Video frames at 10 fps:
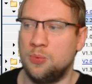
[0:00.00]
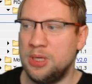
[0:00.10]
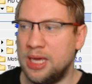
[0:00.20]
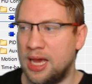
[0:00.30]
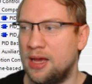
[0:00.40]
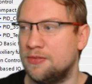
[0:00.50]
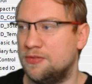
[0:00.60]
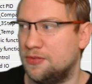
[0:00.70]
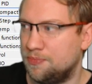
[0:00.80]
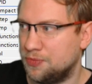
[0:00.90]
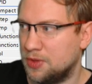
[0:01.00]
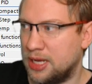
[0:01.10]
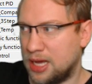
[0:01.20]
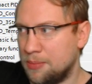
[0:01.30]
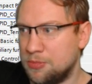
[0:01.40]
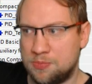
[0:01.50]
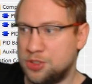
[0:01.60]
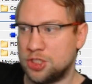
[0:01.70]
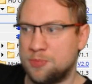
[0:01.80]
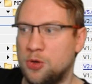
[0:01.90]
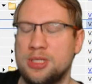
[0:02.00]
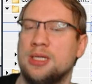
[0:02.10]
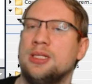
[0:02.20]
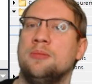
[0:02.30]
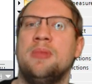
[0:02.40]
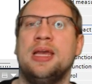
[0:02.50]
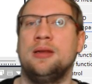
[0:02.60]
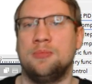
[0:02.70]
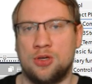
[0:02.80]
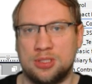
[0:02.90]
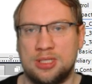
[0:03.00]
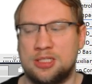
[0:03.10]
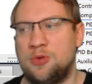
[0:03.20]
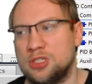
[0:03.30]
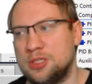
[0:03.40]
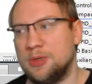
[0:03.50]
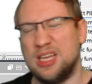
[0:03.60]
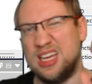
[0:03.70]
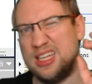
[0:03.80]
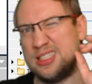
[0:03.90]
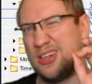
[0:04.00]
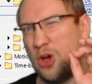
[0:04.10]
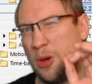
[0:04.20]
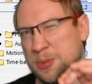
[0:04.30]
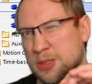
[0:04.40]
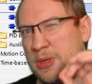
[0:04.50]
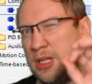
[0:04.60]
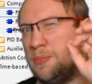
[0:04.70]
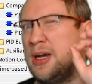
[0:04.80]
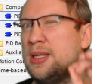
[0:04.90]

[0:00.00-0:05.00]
We have, like, I'm just putting it in main because that's possible. It's not optimal, but